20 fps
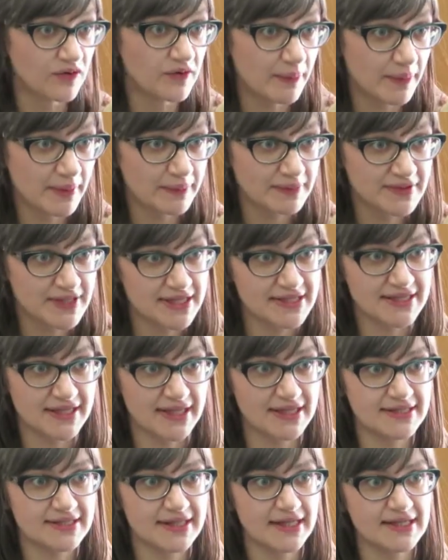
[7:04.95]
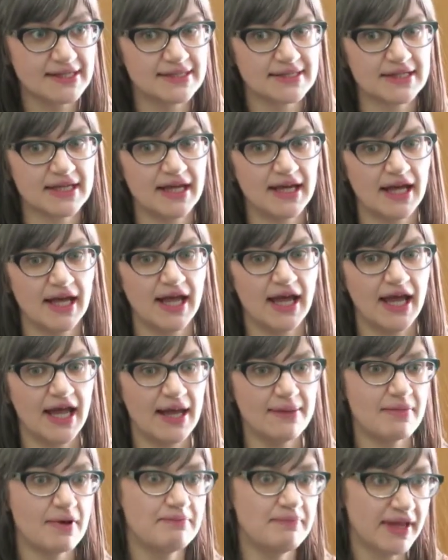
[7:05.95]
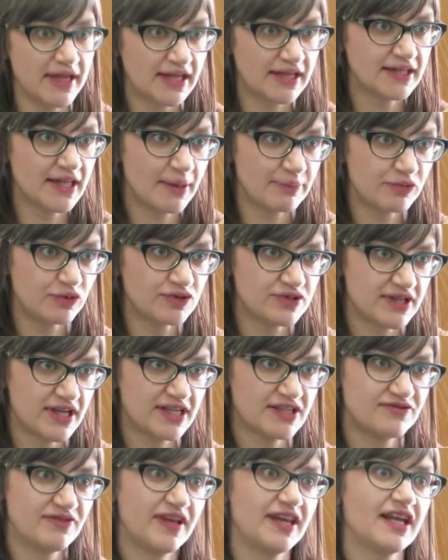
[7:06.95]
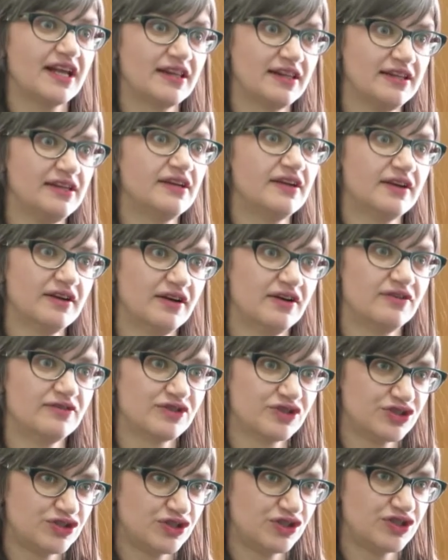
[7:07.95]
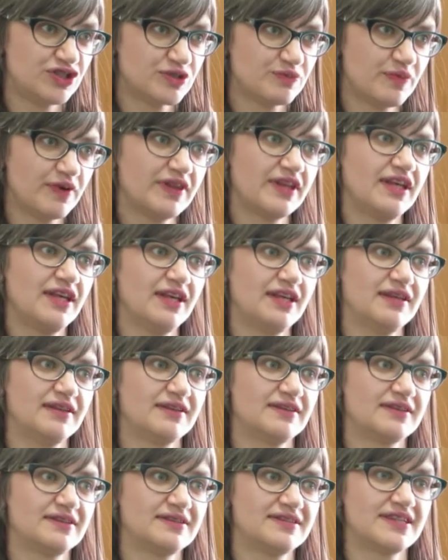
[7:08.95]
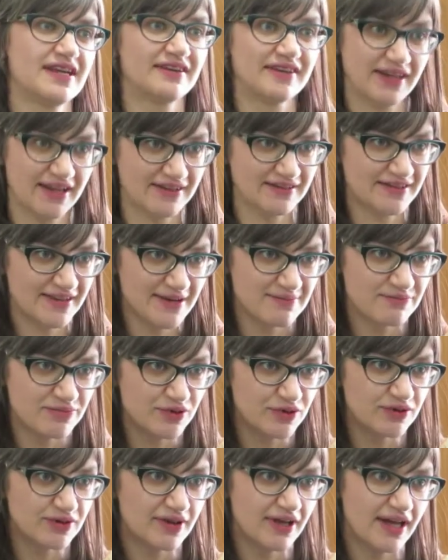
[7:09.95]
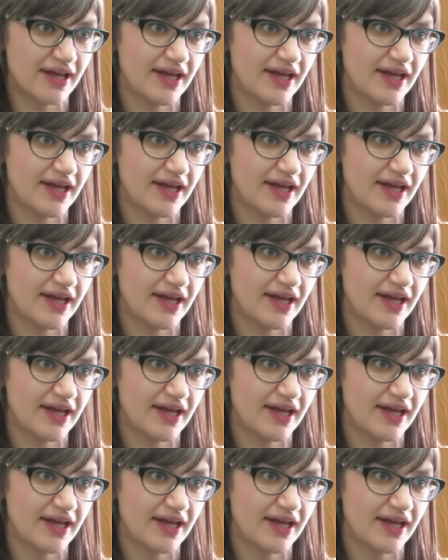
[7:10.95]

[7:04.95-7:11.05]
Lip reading: be able to assess this, and making that process very clear for students, but they certainly had their input